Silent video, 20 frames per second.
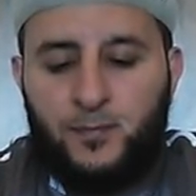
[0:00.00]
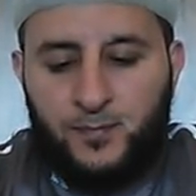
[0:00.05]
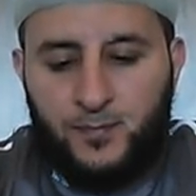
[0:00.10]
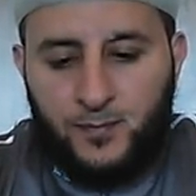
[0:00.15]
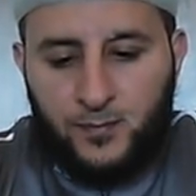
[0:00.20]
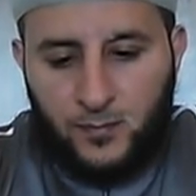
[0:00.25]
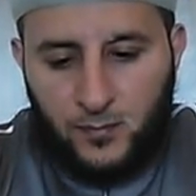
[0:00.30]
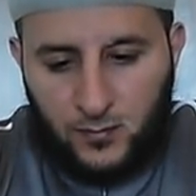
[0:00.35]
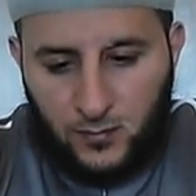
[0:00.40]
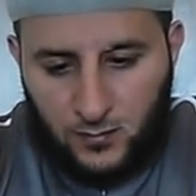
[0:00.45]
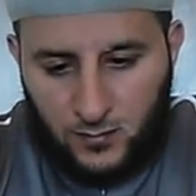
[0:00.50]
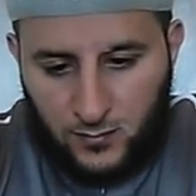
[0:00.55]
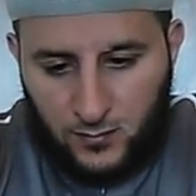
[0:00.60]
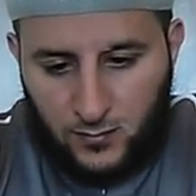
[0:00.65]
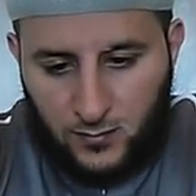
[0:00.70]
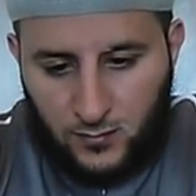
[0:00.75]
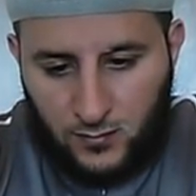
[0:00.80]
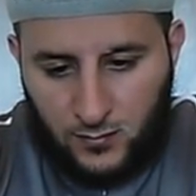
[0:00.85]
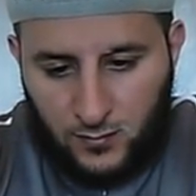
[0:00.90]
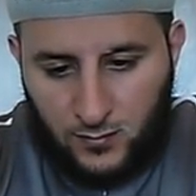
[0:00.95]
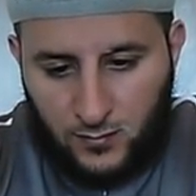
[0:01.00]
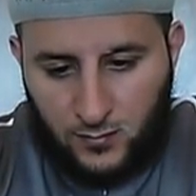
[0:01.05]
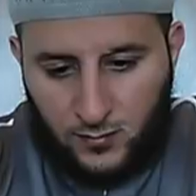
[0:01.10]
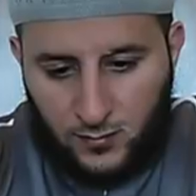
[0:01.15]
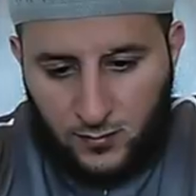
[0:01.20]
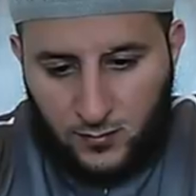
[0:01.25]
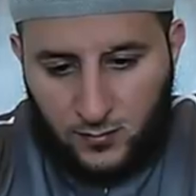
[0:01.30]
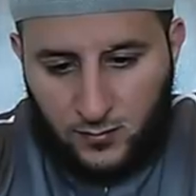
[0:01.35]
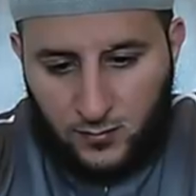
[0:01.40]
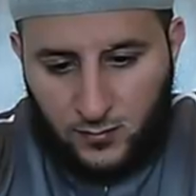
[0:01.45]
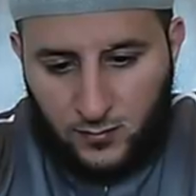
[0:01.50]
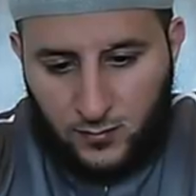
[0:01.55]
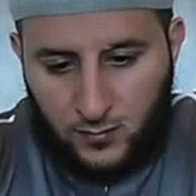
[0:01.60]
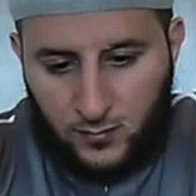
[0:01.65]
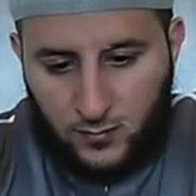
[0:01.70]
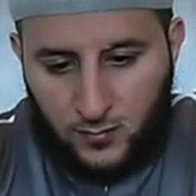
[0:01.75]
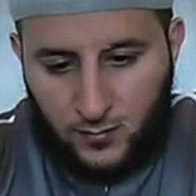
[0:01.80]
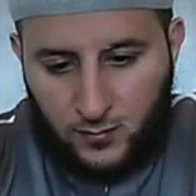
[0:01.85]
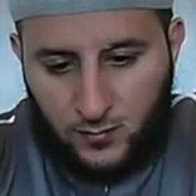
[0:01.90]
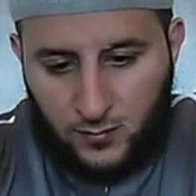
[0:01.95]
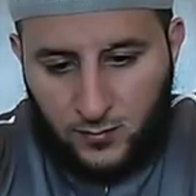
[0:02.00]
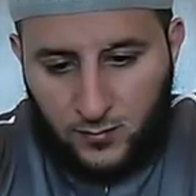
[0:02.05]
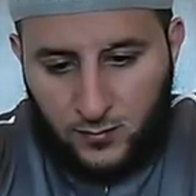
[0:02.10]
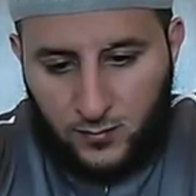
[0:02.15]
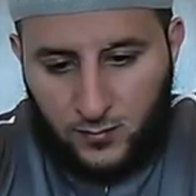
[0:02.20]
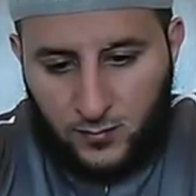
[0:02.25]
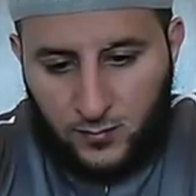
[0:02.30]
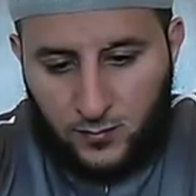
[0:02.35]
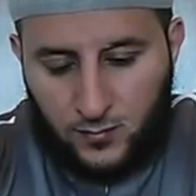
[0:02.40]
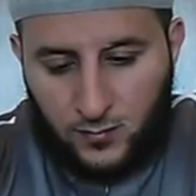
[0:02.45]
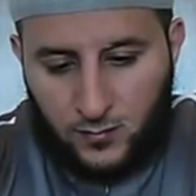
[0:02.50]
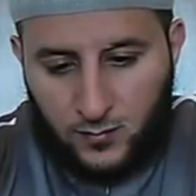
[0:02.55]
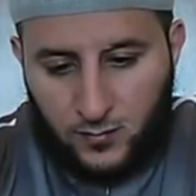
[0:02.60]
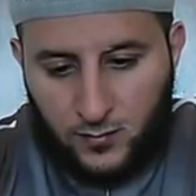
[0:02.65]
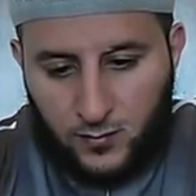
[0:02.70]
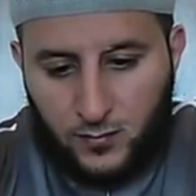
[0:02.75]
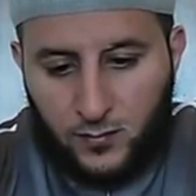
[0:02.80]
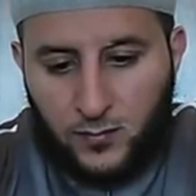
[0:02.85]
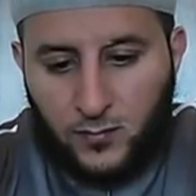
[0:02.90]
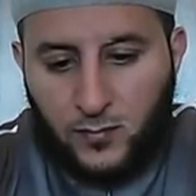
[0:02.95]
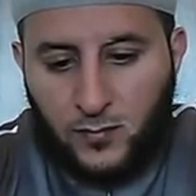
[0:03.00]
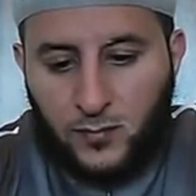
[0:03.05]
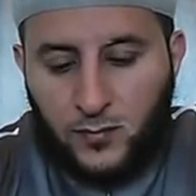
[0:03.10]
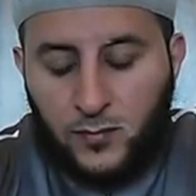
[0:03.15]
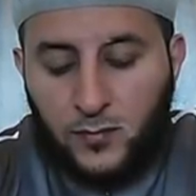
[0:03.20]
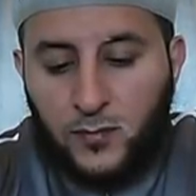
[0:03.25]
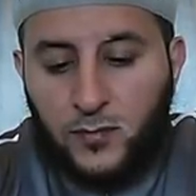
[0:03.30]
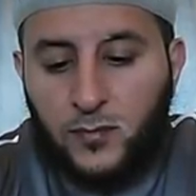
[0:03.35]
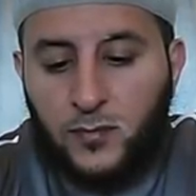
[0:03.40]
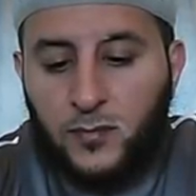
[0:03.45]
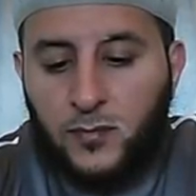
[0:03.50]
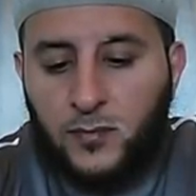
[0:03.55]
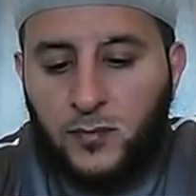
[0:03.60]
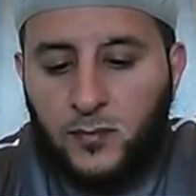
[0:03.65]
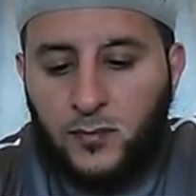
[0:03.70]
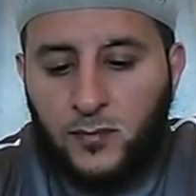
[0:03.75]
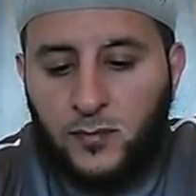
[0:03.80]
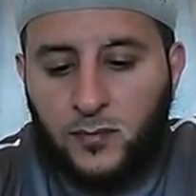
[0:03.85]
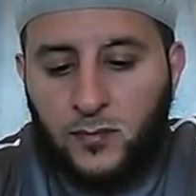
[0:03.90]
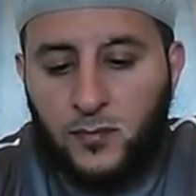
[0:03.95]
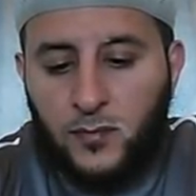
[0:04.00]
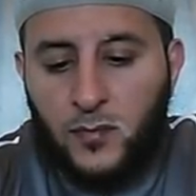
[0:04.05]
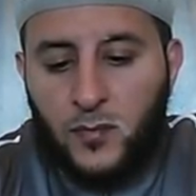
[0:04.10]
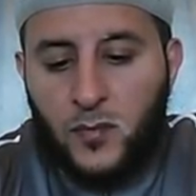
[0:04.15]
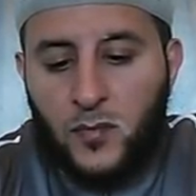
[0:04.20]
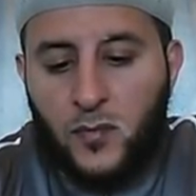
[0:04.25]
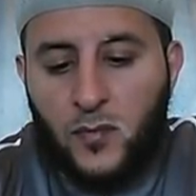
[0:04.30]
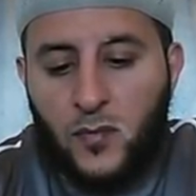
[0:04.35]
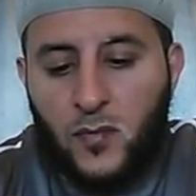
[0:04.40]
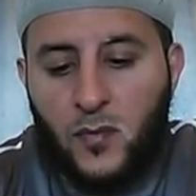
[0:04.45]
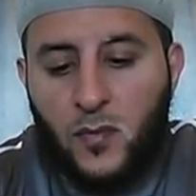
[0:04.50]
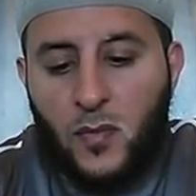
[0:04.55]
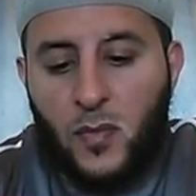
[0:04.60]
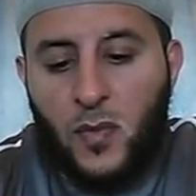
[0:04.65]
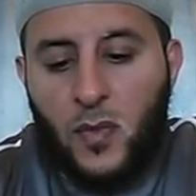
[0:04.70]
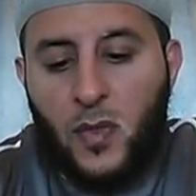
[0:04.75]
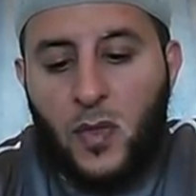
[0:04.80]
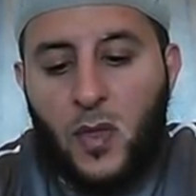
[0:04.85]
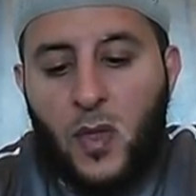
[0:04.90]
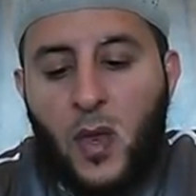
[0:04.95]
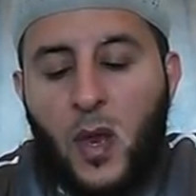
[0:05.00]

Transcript: Nobody speaks.